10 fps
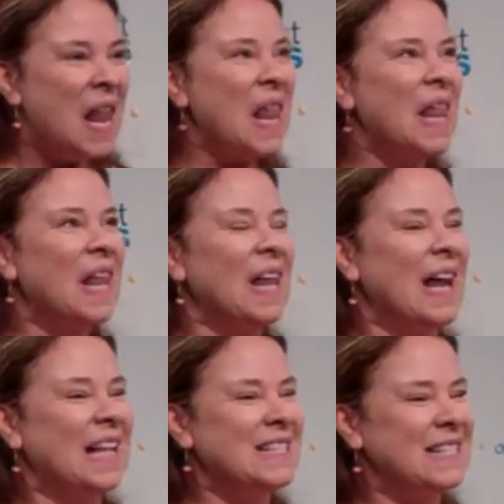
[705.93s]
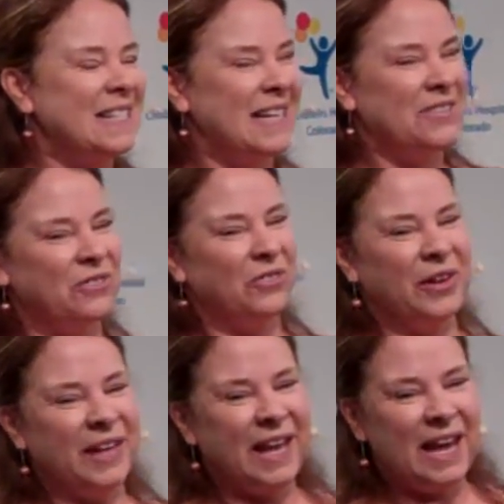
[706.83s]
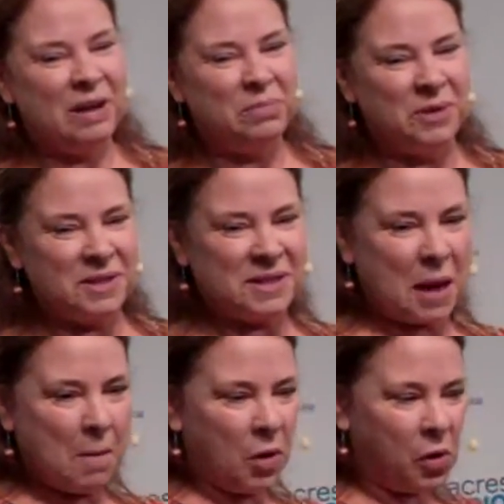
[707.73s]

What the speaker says: let's see if we can't put some